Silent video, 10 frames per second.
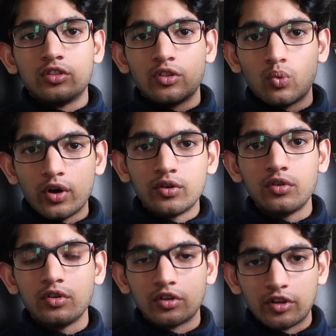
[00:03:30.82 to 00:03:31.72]
the
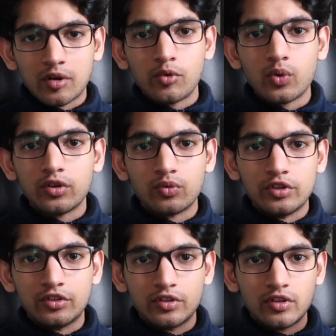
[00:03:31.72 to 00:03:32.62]
number one
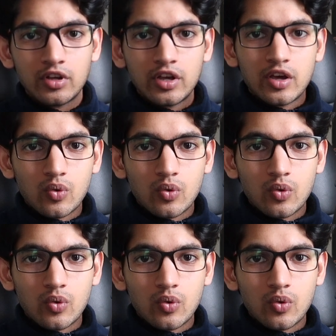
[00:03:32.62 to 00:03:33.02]
reason